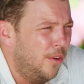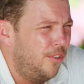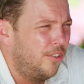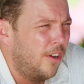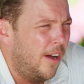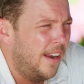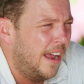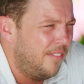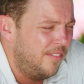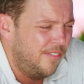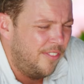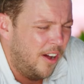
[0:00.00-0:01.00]
else is going out
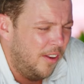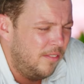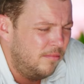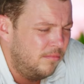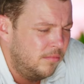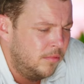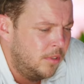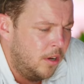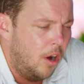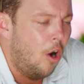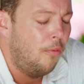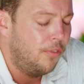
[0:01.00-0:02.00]
having fun.
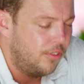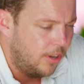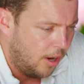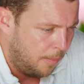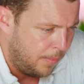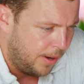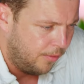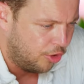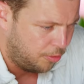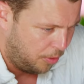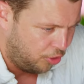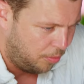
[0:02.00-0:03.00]
Obviously, I'm yeah. being
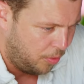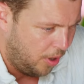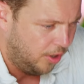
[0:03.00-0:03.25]
responsible